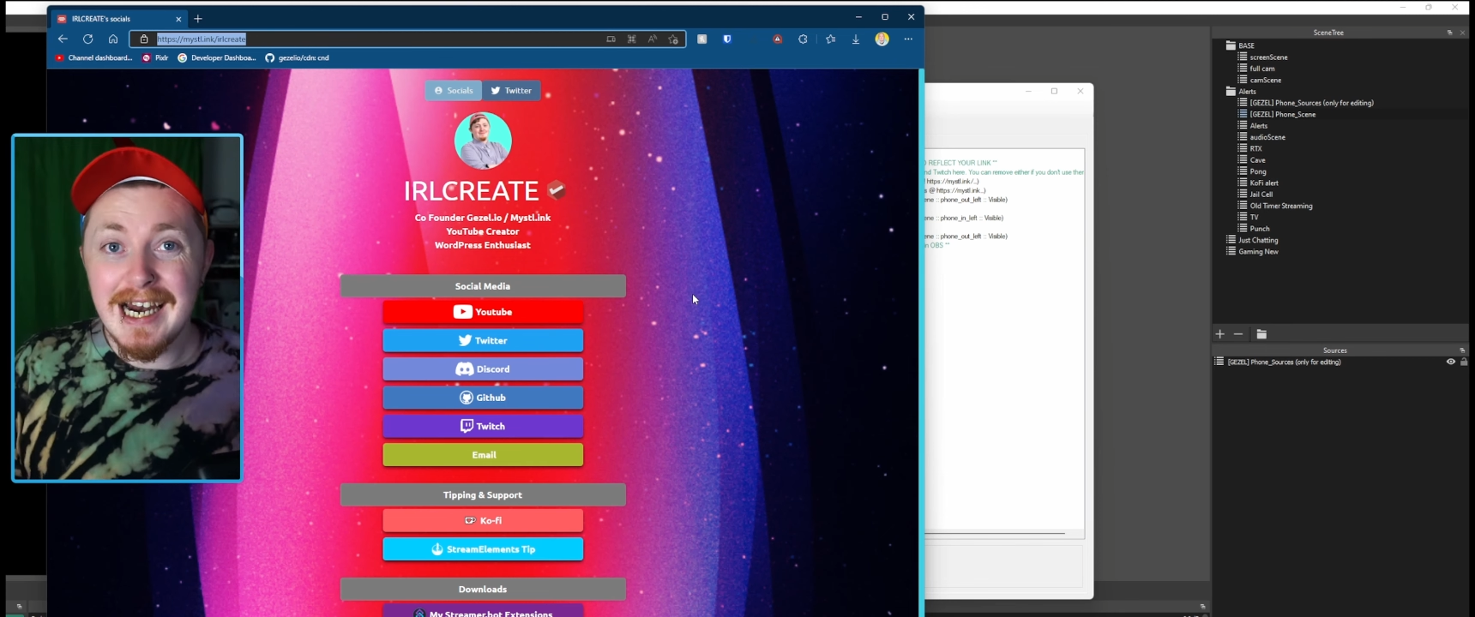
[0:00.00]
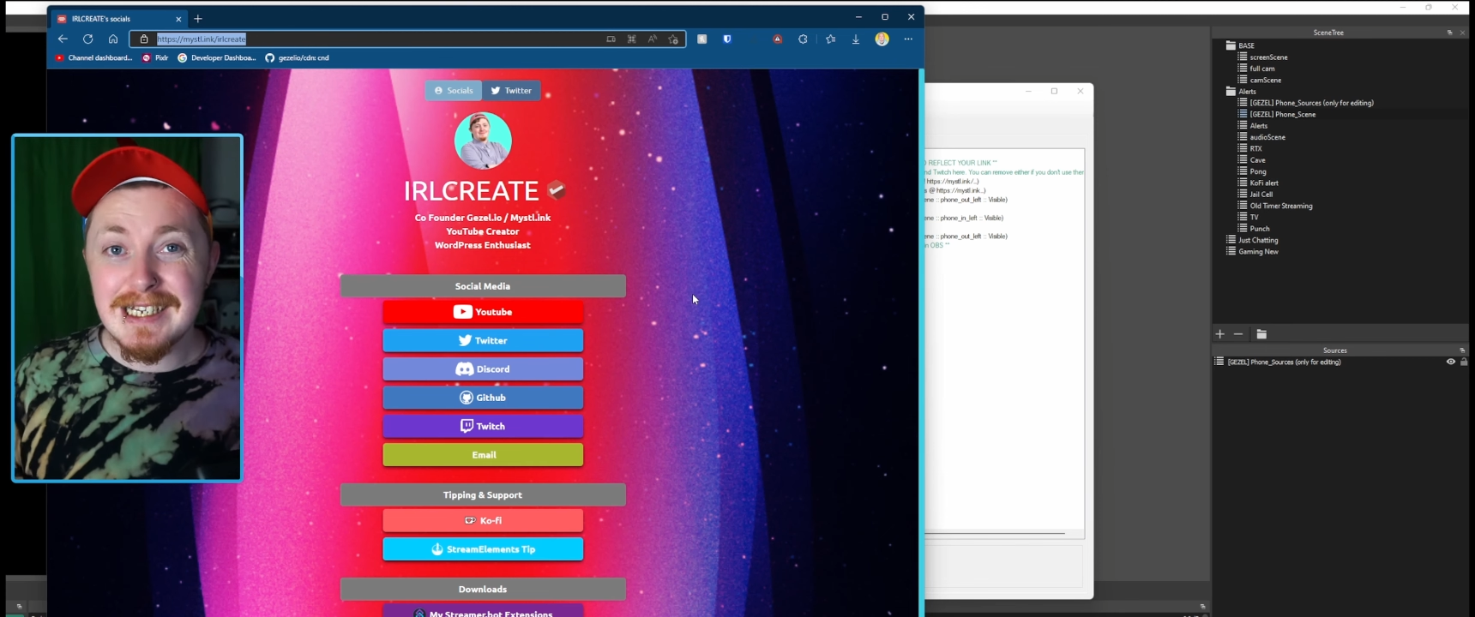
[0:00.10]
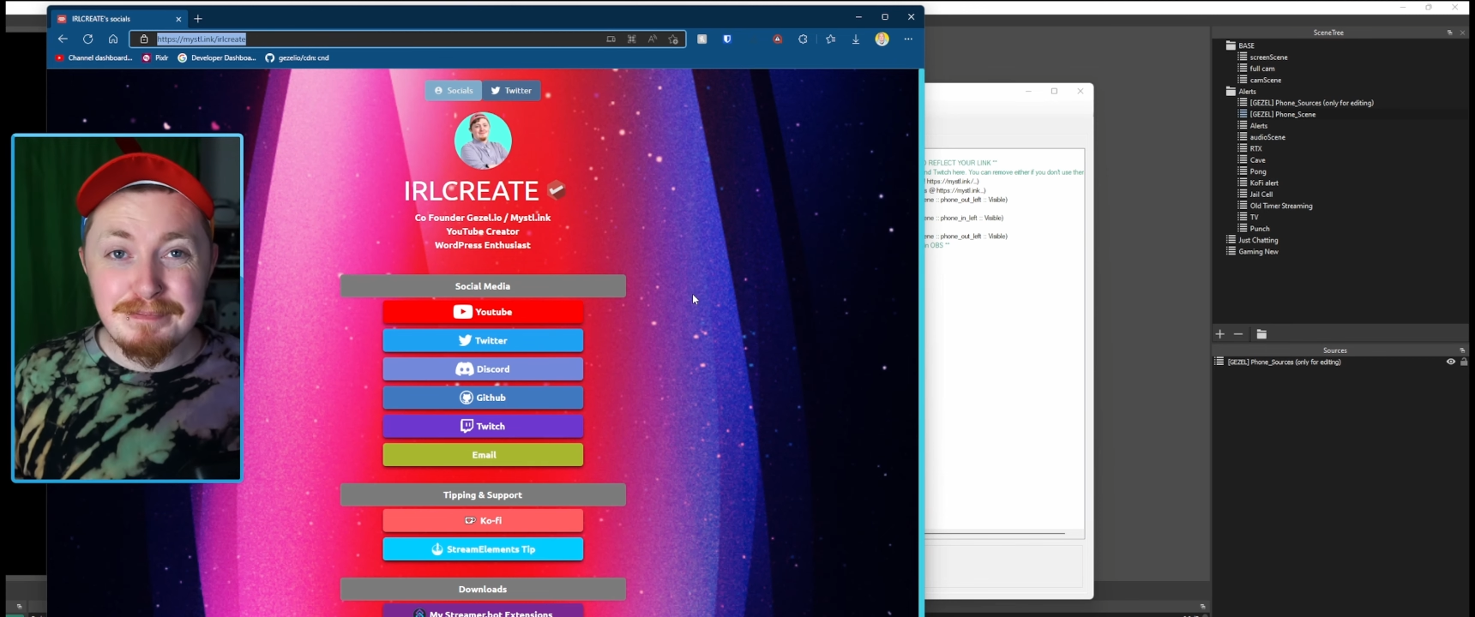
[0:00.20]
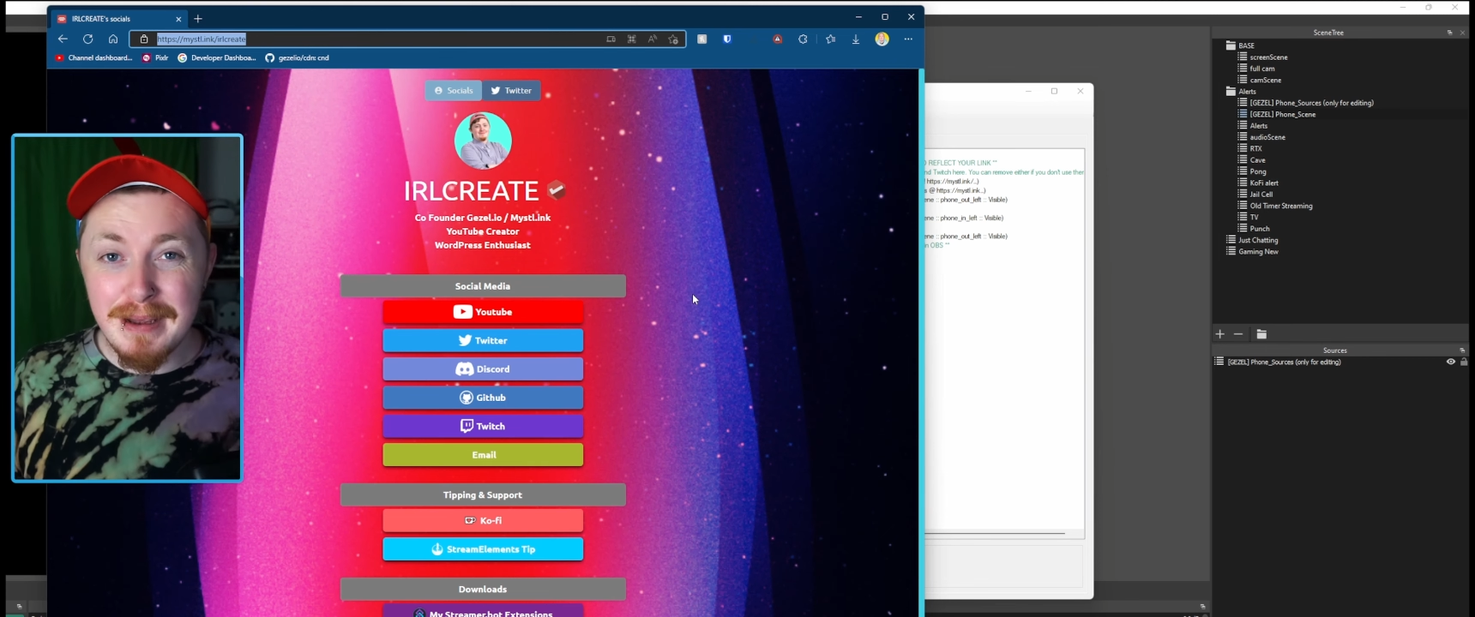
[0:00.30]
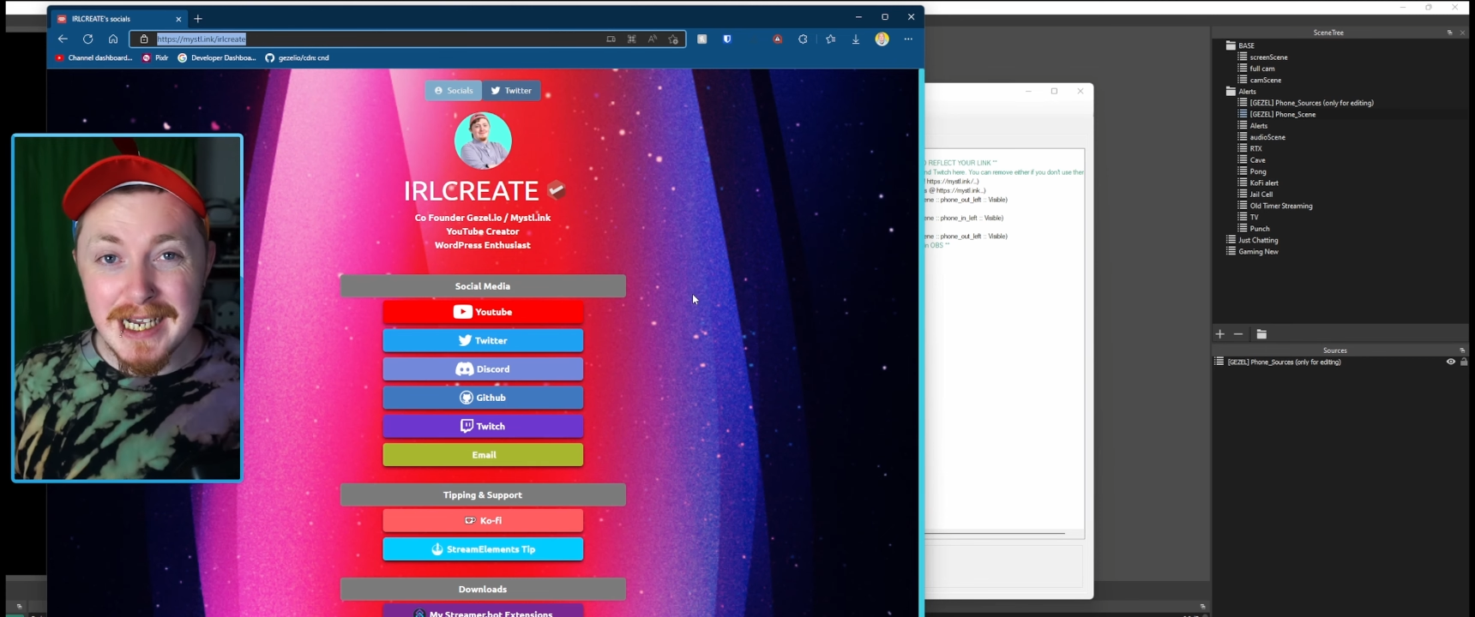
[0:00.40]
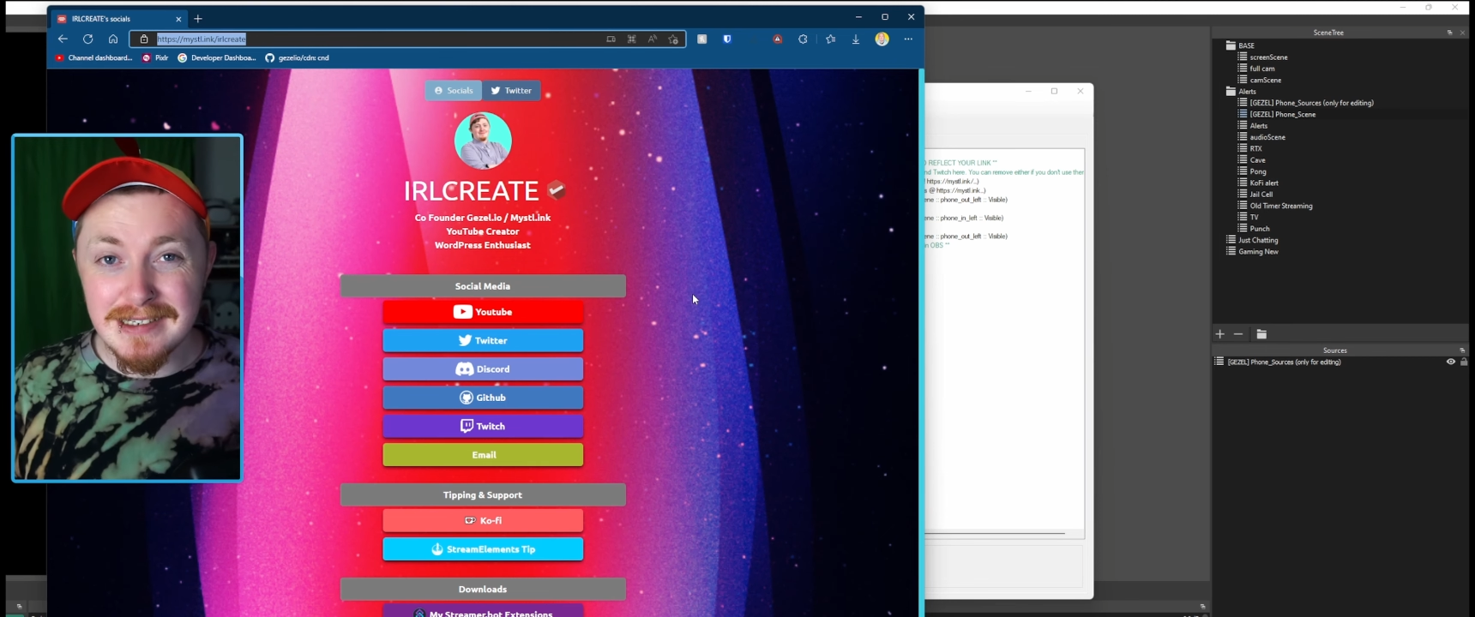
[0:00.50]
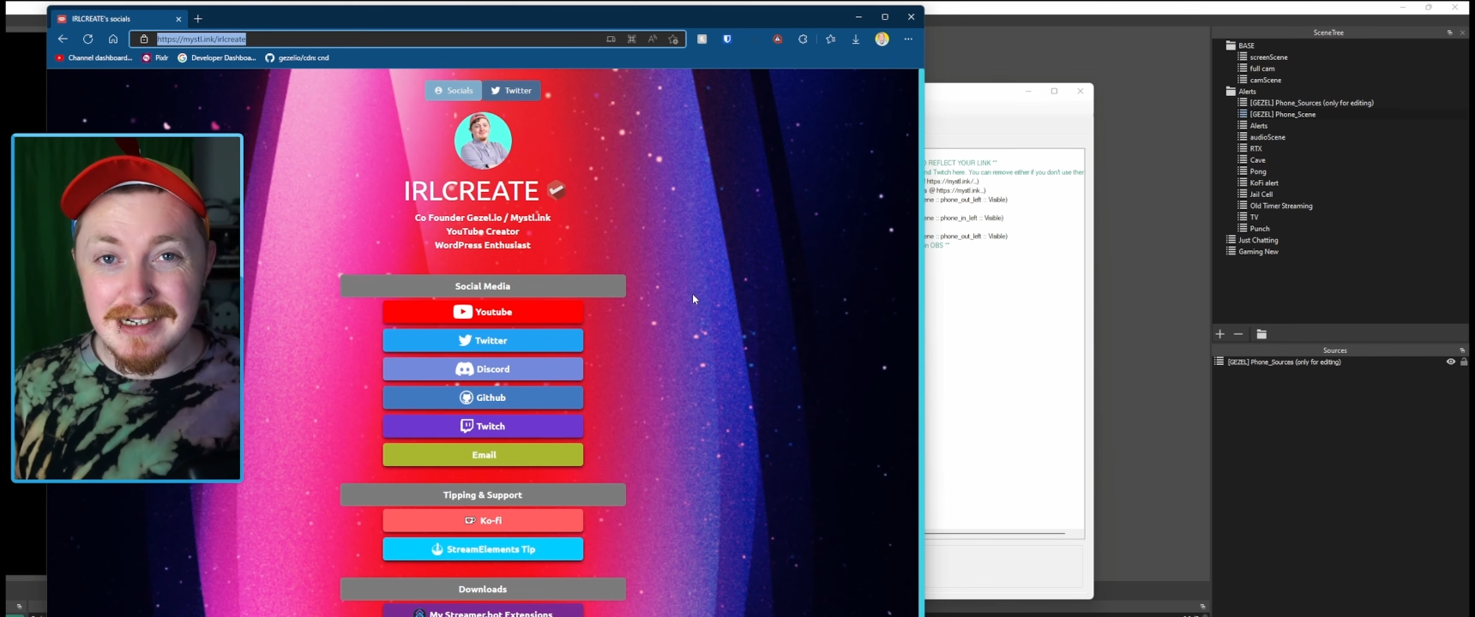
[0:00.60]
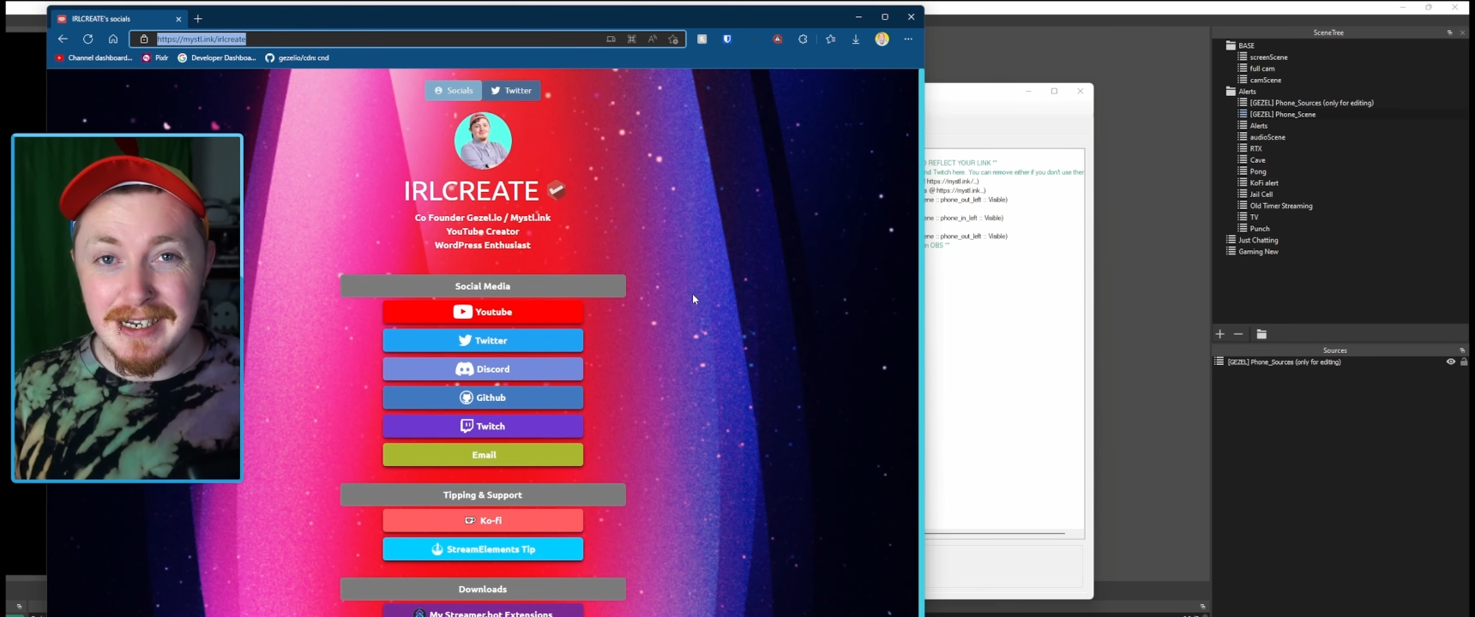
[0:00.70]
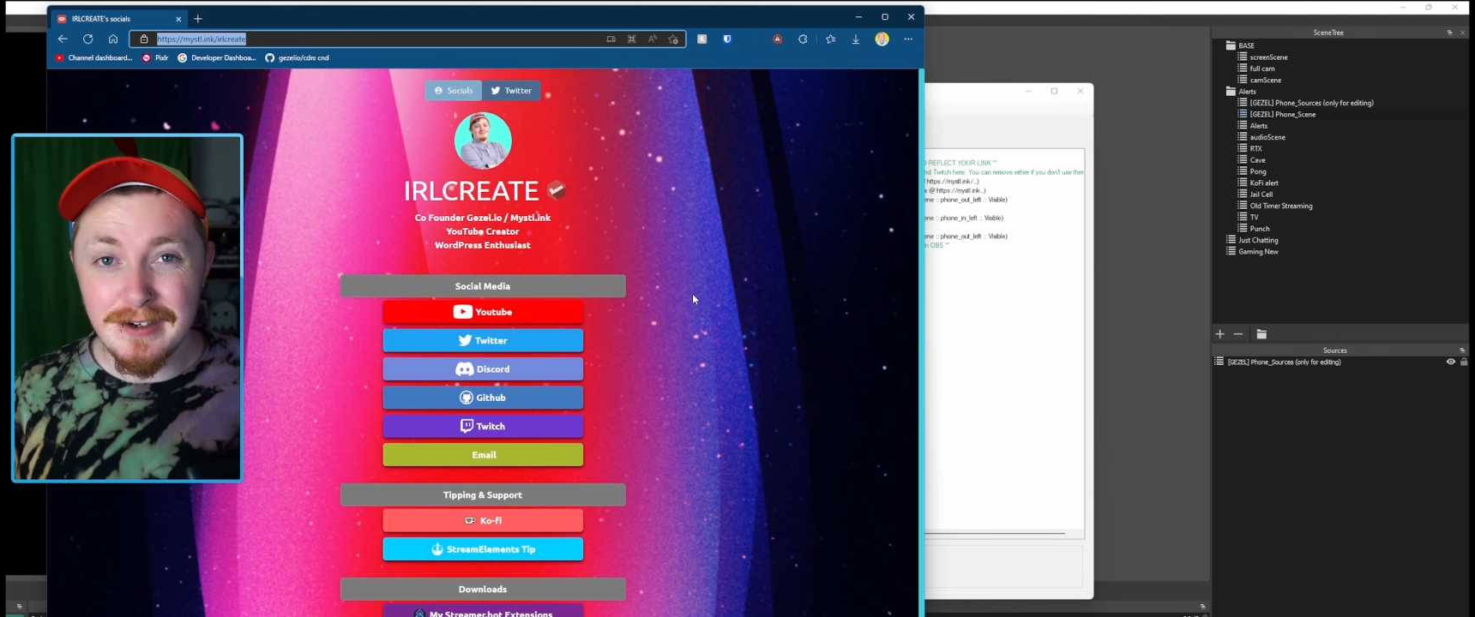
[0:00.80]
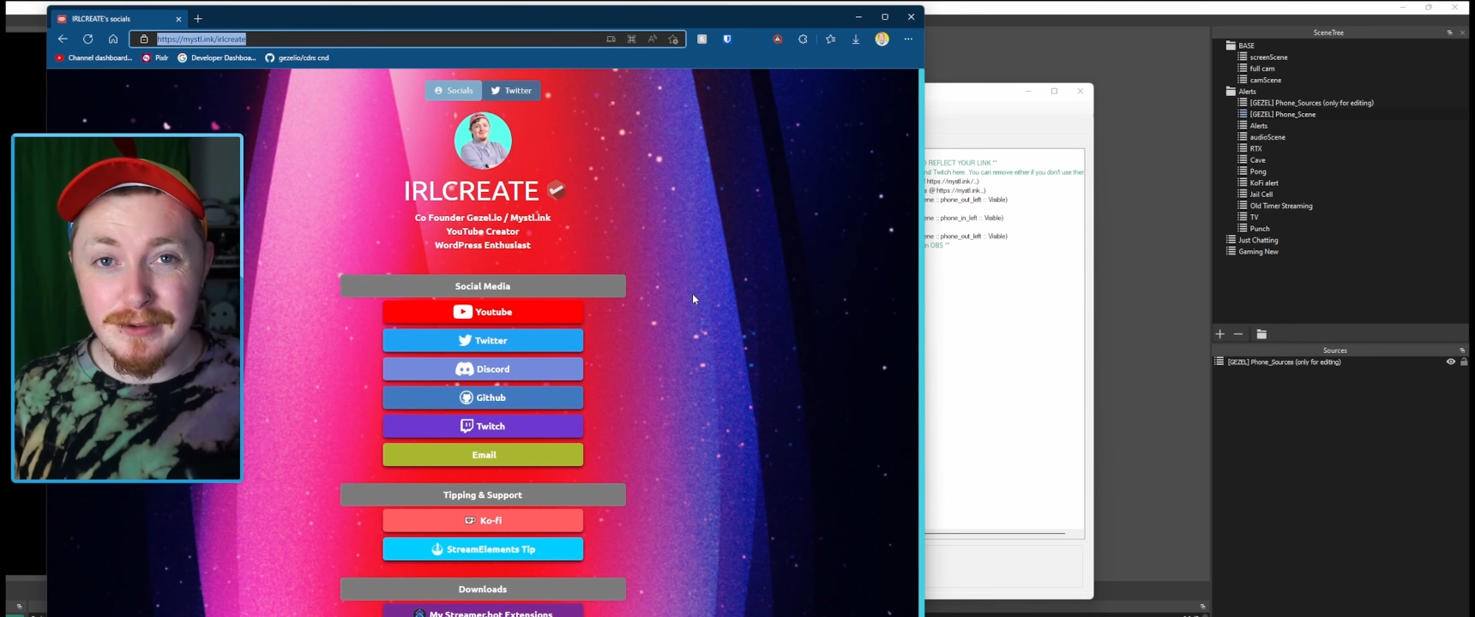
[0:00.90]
And that's basically how it